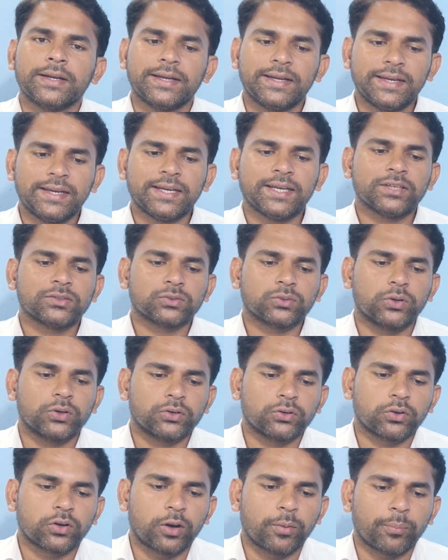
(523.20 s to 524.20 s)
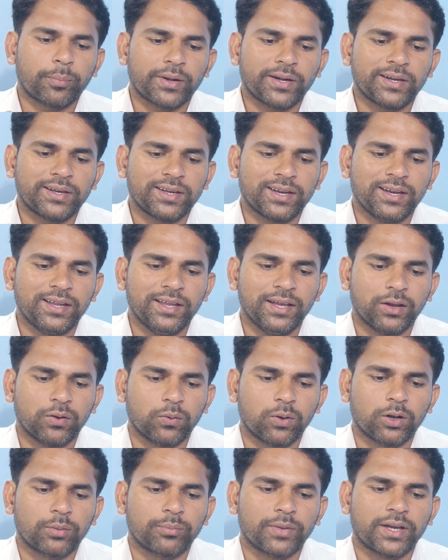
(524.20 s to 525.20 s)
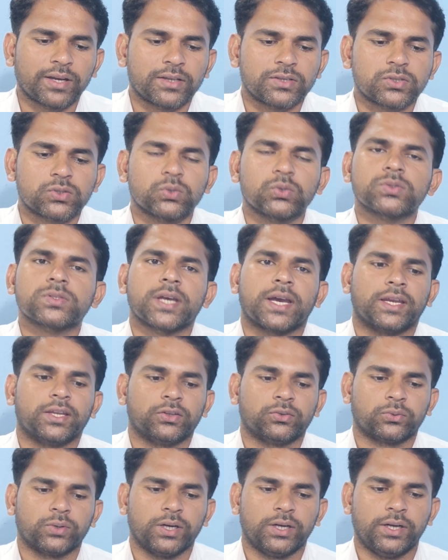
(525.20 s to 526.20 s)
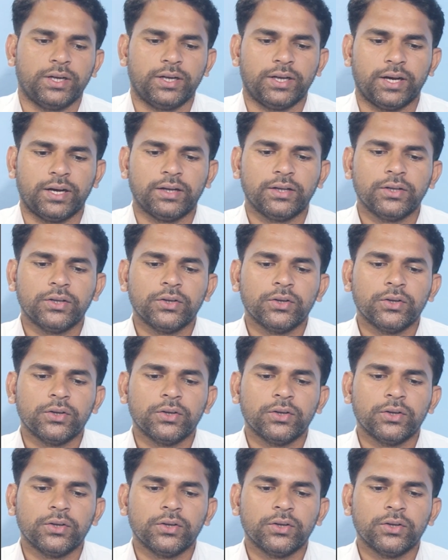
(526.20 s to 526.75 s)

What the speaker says: need is going to complete till here 1 minus 2 sin square theta,